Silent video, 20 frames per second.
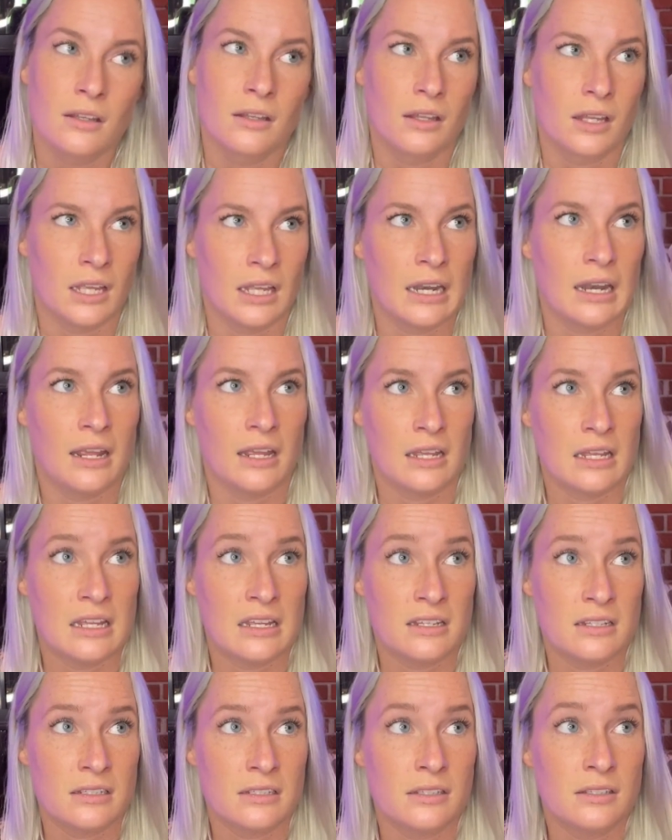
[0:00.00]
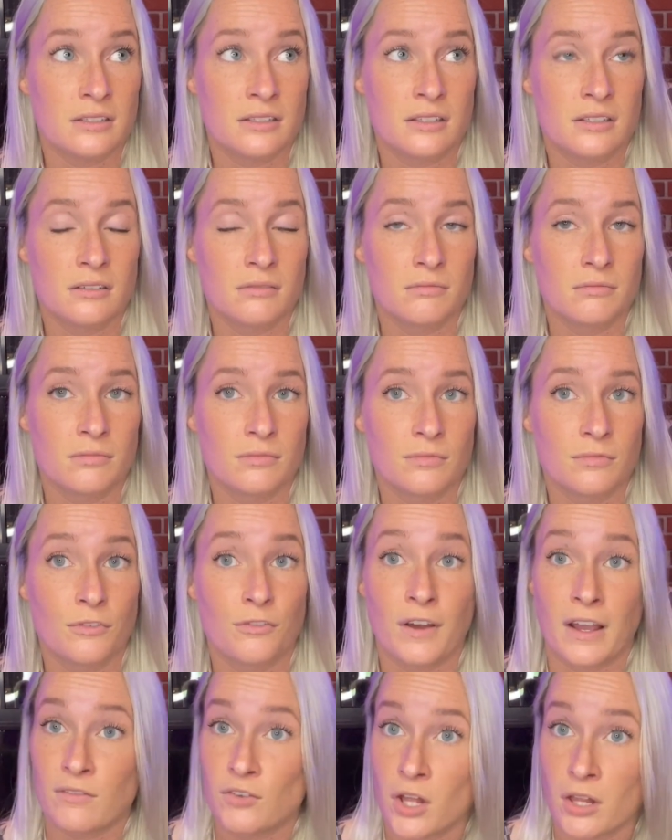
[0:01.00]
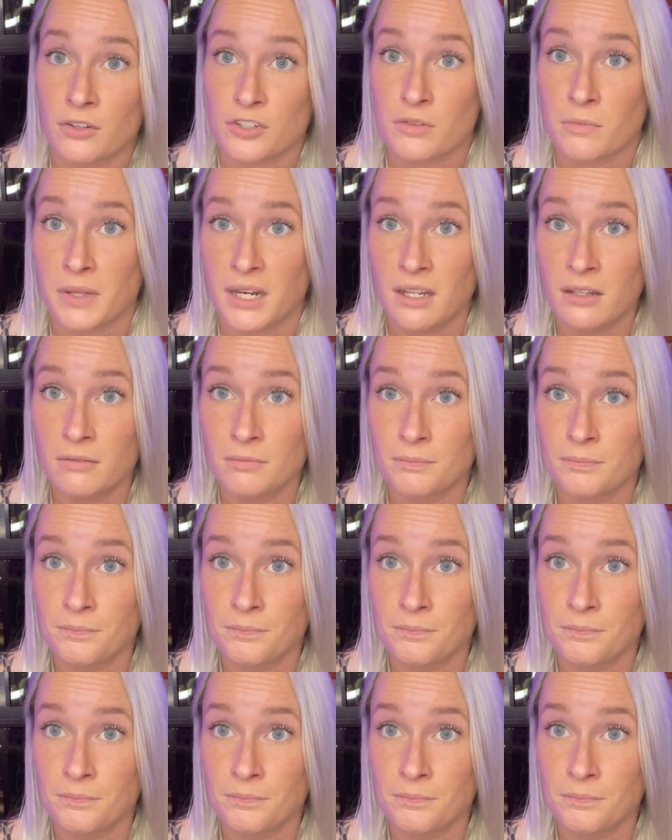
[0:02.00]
It is $5 a minute.